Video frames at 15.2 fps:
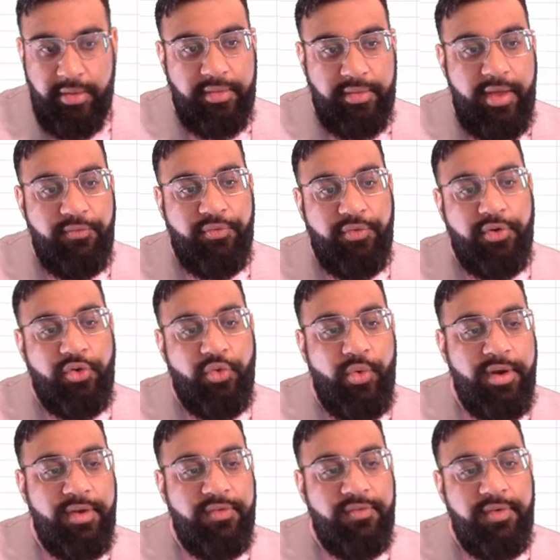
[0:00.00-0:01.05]
Then for
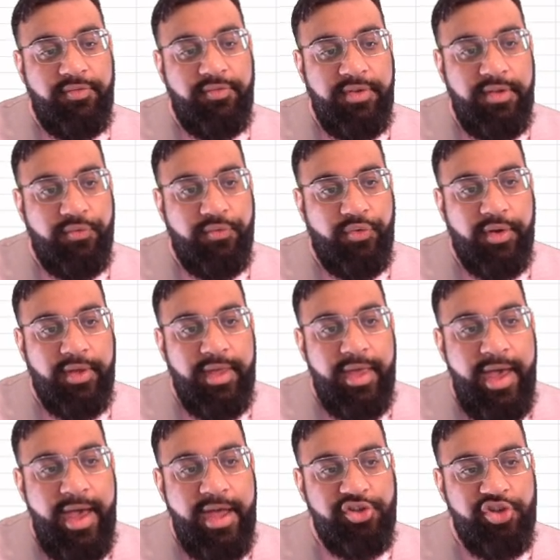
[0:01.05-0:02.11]
2015 for
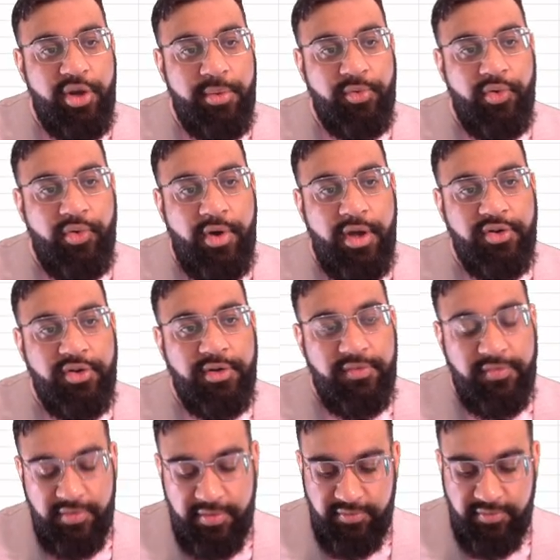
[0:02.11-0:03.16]
cash, I'm going to do
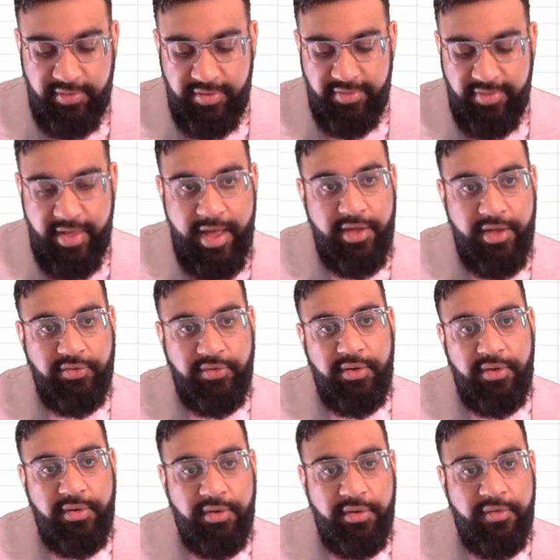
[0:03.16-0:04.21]

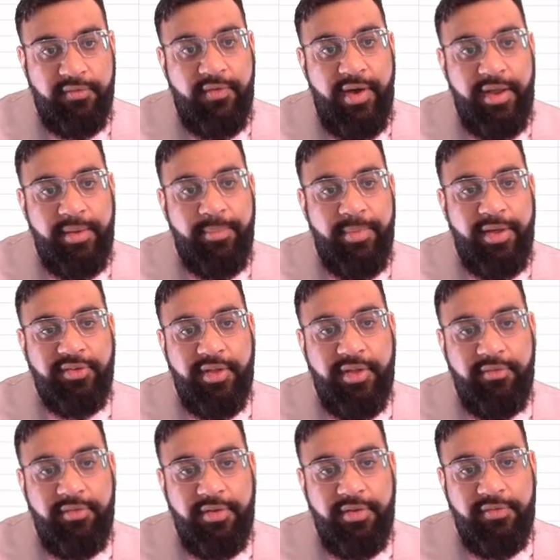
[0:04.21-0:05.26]
150,000 divided by
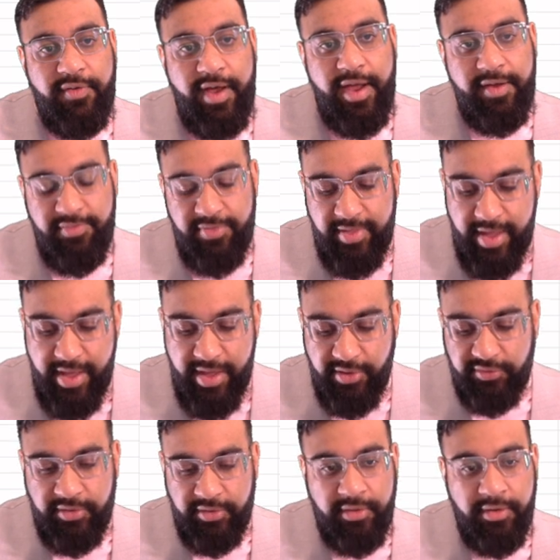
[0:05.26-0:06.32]

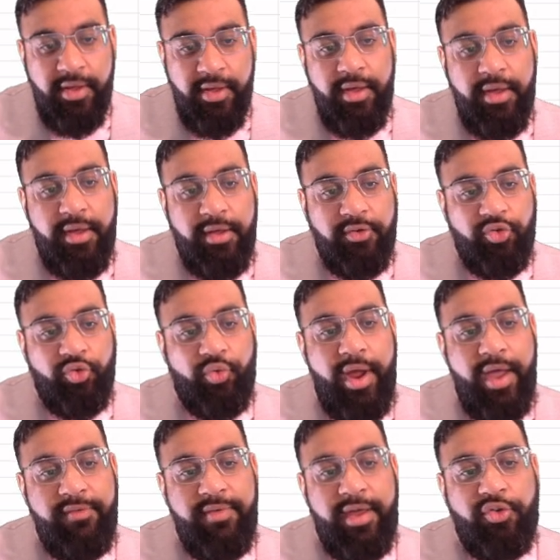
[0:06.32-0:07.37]
75,000 to
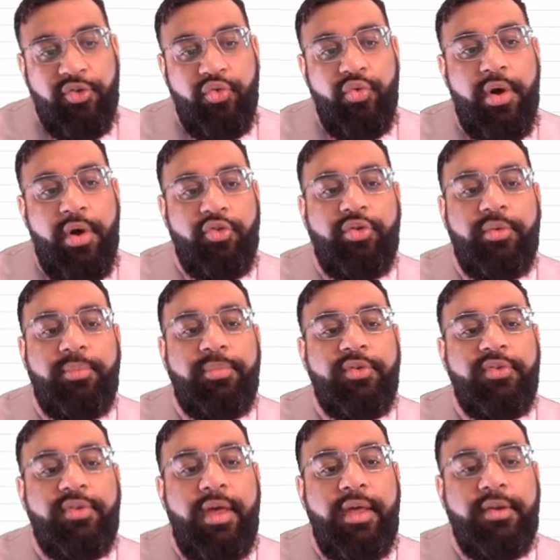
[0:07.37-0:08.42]
arrive at
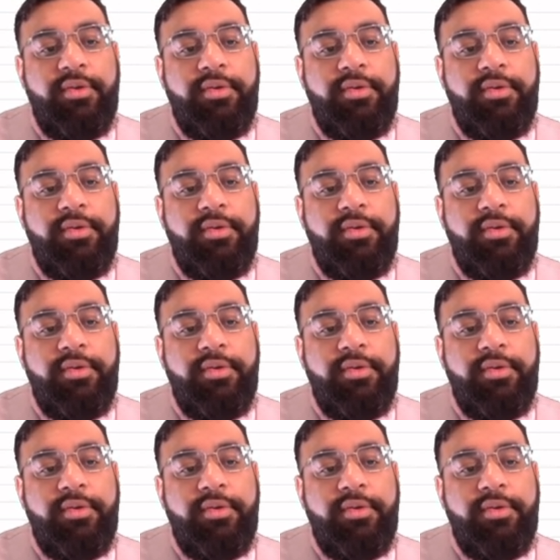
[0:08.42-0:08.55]
200%.